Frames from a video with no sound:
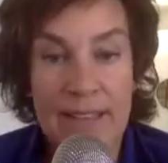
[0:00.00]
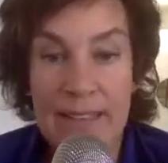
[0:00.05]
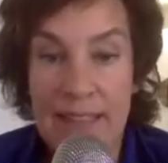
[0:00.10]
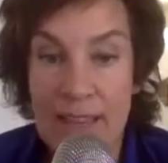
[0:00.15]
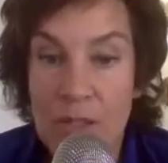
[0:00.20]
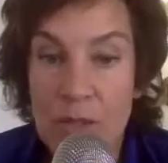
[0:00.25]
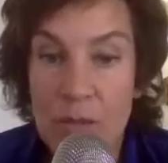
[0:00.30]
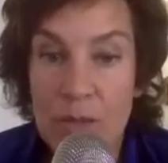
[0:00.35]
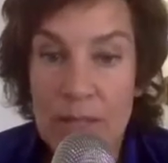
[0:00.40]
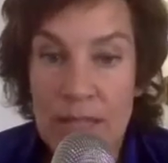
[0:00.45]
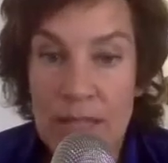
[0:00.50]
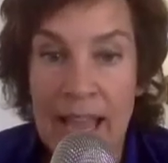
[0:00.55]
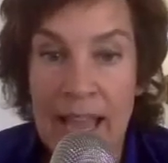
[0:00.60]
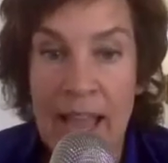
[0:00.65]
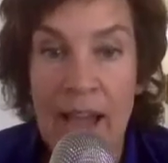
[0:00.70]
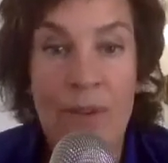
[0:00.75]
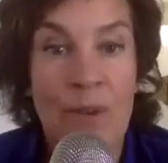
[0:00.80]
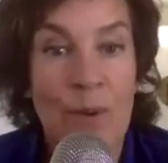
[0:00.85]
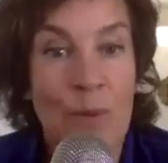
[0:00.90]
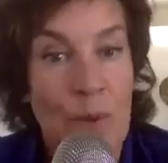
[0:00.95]
And that's really
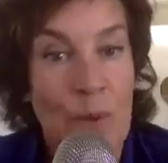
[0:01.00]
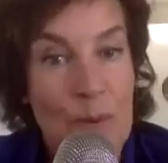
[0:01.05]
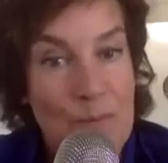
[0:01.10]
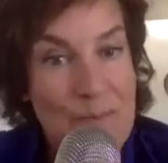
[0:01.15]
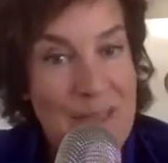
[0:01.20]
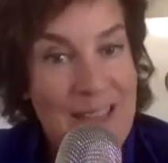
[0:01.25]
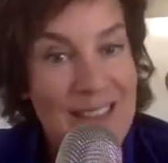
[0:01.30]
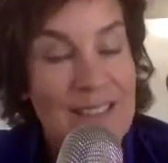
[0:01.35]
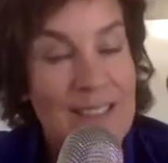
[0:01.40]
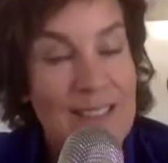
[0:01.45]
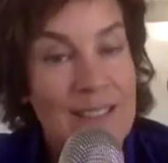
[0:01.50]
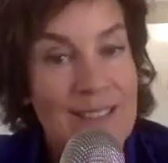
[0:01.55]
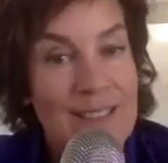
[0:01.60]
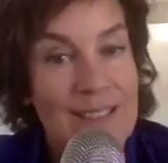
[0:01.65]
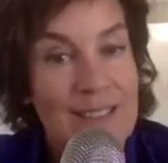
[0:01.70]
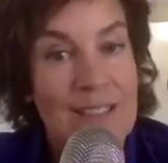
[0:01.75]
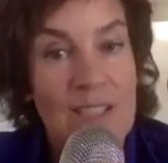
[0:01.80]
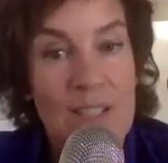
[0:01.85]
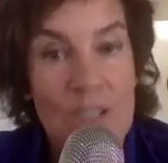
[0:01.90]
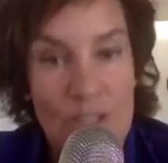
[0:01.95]
how you were
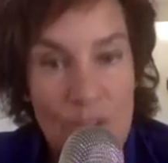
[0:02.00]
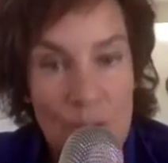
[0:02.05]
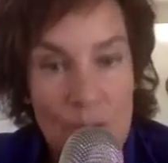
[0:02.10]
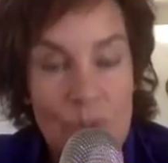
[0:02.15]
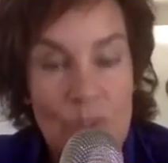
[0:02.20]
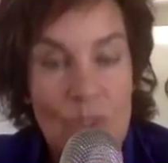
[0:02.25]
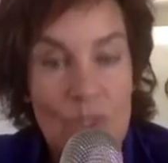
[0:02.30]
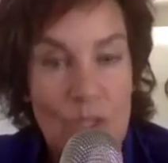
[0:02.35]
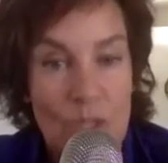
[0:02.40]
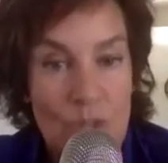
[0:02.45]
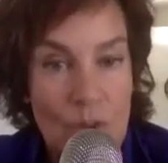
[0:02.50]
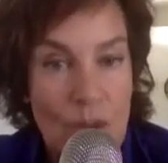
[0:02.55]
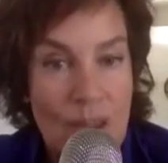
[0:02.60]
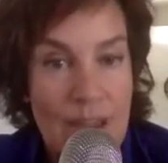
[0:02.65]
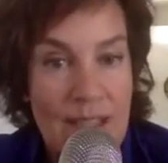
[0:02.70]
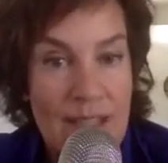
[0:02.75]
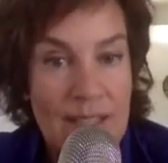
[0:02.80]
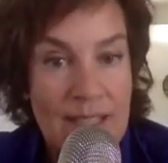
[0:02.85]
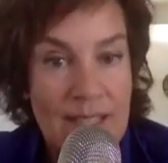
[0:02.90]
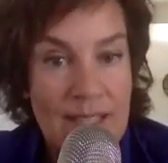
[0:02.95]
meant to use
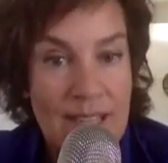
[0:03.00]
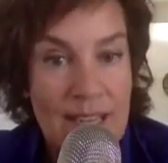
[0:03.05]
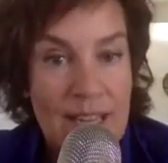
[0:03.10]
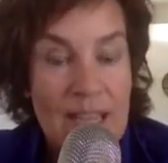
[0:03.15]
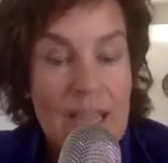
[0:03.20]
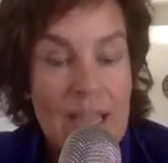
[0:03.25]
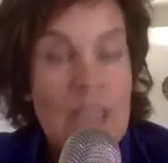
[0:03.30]
stress.